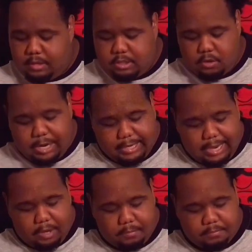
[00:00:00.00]
So I
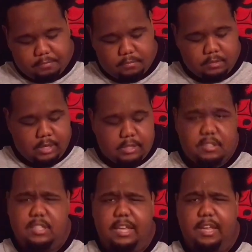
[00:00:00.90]
got them,
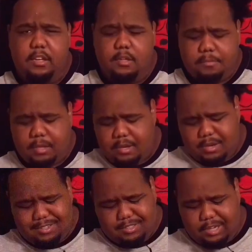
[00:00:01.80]
took care of them,
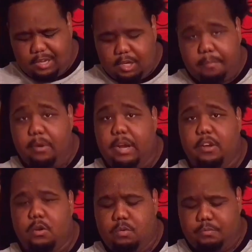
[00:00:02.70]
still look brand
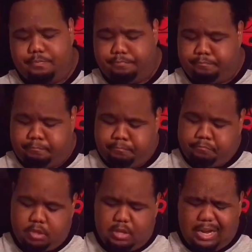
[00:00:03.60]
new.
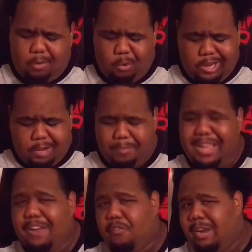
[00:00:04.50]
I wear them
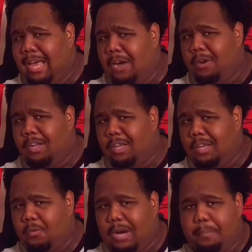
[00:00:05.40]
every now and
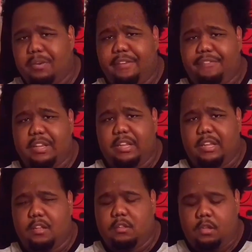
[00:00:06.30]
again when I put a fit
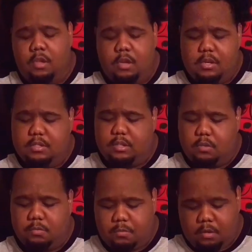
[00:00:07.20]
together. So,
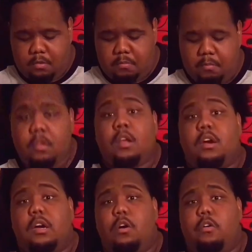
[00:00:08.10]

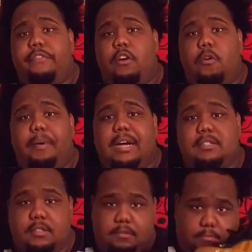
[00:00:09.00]
gold
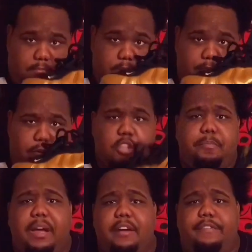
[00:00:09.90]
Foamposite, first
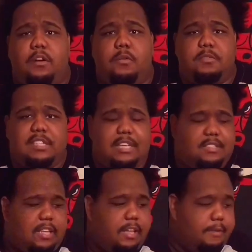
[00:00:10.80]
pair of foams as I
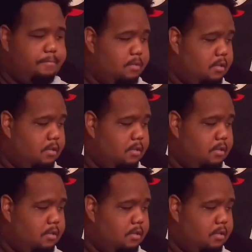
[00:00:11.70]
stated.